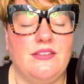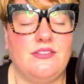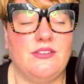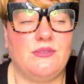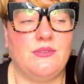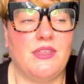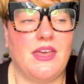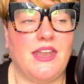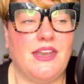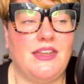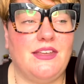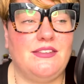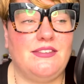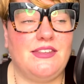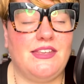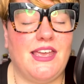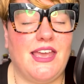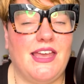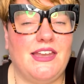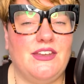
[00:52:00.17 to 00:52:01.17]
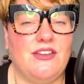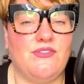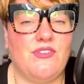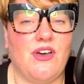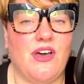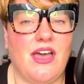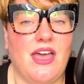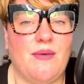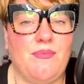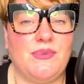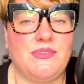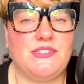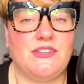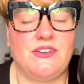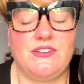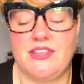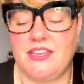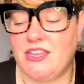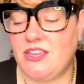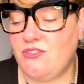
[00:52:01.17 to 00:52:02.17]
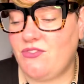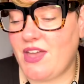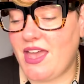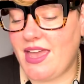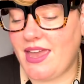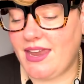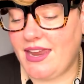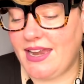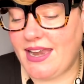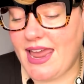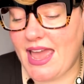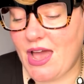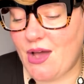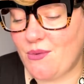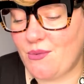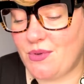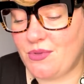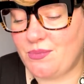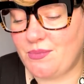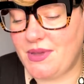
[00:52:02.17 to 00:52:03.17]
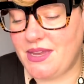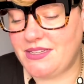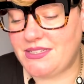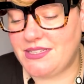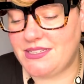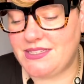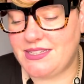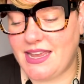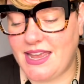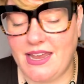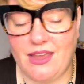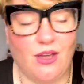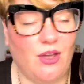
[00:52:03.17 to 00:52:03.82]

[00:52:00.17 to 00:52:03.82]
so that is the end of our episode. Thank you for hanging out with me today.